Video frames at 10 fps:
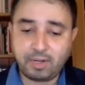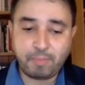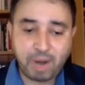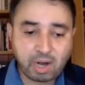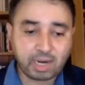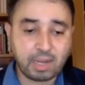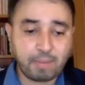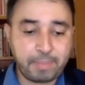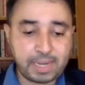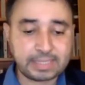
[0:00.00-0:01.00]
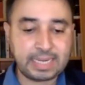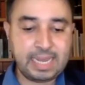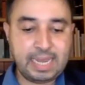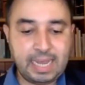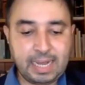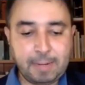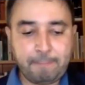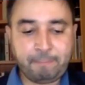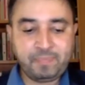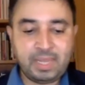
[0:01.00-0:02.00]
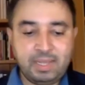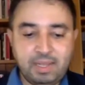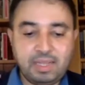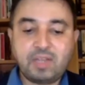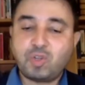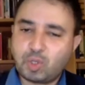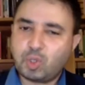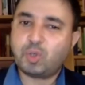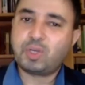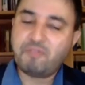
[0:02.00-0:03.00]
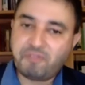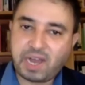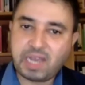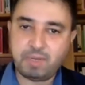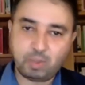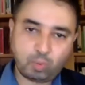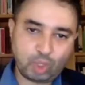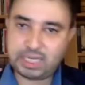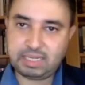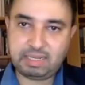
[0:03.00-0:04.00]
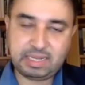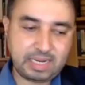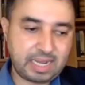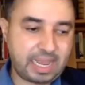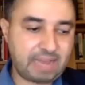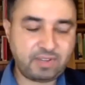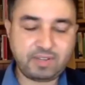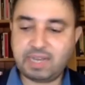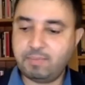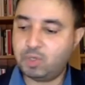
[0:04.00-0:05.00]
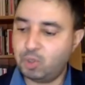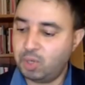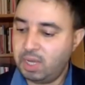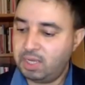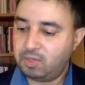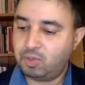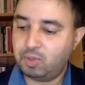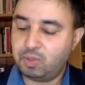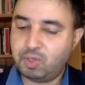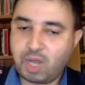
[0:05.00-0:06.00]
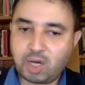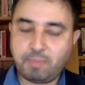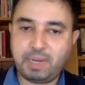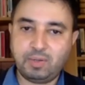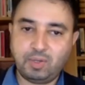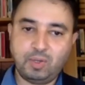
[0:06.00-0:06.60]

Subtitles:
America, but and there's also confinement, which I did not have the time to talk about.